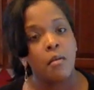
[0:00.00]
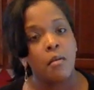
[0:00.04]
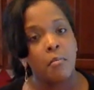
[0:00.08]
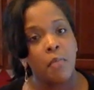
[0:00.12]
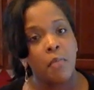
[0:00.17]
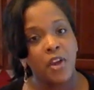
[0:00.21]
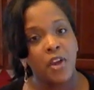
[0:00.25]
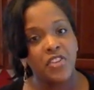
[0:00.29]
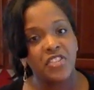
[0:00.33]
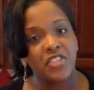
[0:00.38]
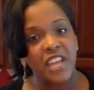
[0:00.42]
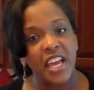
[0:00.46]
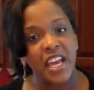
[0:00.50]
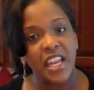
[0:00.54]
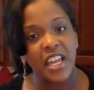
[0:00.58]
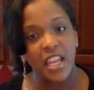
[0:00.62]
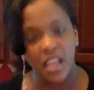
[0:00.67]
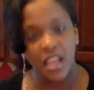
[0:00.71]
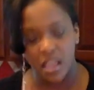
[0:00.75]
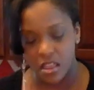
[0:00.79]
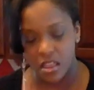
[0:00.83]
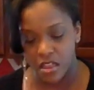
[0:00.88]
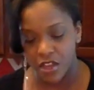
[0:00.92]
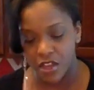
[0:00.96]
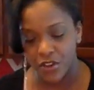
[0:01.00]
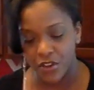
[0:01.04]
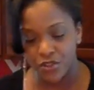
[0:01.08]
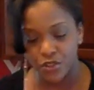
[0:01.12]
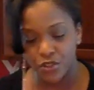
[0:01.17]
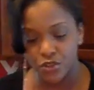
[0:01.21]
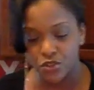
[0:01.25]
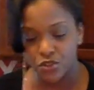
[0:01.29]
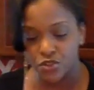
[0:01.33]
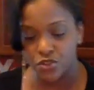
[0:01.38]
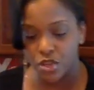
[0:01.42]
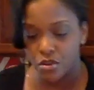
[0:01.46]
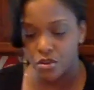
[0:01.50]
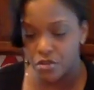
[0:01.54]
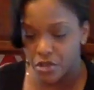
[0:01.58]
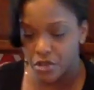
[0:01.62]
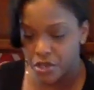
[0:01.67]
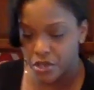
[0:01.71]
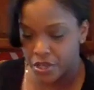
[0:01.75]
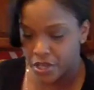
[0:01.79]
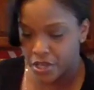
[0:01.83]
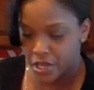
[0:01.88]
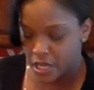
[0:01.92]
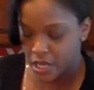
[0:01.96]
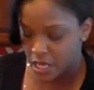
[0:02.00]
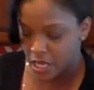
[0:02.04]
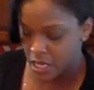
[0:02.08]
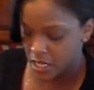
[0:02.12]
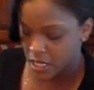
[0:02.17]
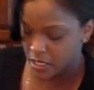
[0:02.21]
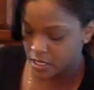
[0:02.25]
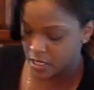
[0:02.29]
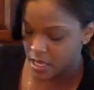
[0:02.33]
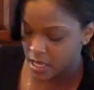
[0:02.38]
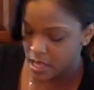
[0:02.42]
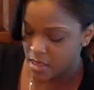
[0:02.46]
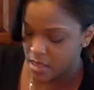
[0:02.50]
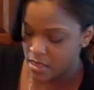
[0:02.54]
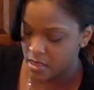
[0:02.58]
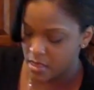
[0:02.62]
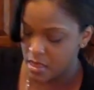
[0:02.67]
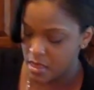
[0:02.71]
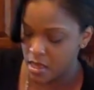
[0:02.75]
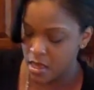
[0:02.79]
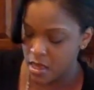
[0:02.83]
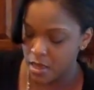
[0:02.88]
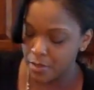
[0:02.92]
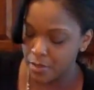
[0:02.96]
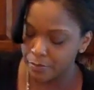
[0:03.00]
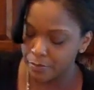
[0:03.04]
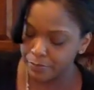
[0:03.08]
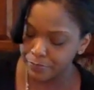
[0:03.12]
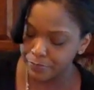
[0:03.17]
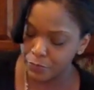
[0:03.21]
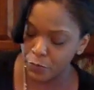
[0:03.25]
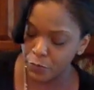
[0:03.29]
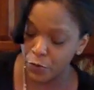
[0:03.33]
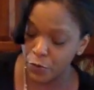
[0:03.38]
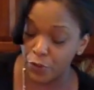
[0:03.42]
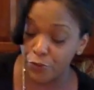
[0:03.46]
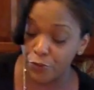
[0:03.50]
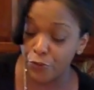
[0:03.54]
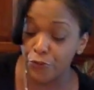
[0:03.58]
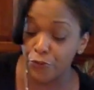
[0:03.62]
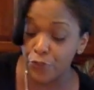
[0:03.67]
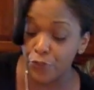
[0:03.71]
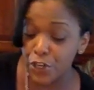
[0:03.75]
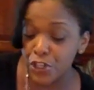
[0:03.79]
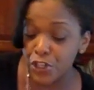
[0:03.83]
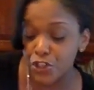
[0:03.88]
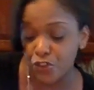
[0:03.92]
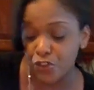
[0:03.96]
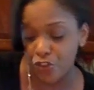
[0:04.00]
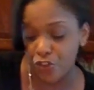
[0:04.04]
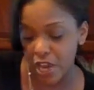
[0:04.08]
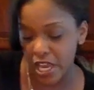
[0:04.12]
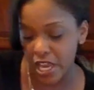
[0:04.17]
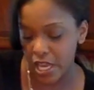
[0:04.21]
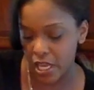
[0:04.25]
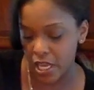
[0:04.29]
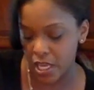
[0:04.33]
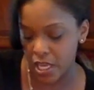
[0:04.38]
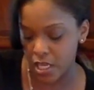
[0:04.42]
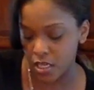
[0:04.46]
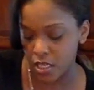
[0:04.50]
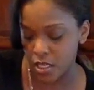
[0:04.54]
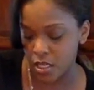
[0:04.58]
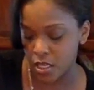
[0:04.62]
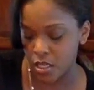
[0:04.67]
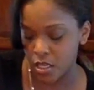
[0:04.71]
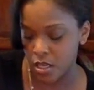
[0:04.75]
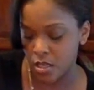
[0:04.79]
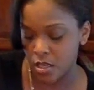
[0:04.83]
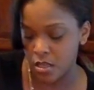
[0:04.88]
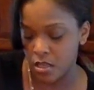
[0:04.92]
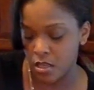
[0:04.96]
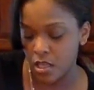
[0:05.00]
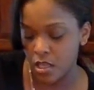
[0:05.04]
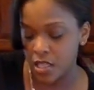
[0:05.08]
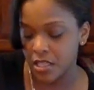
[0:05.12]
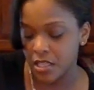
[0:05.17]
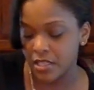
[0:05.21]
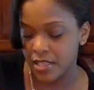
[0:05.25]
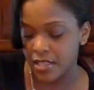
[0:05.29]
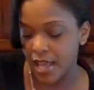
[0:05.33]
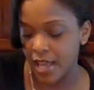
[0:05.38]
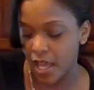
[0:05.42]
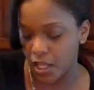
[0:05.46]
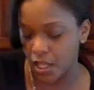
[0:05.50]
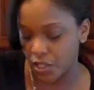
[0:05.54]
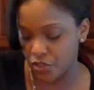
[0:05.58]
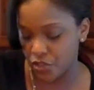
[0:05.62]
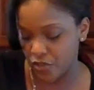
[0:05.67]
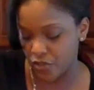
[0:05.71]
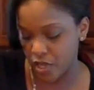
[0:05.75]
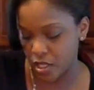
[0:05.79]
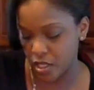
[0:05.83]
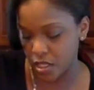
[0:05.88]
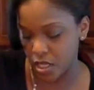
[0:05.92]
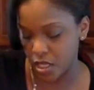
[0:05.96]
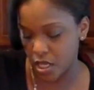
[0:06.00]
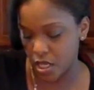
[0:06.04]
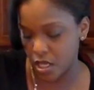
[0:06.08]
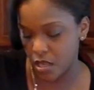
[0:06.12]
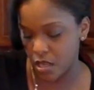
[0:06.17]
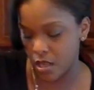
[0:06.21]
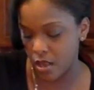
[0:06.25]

Marzetti. Theirs is so good. It's in the refrigerated salad dressing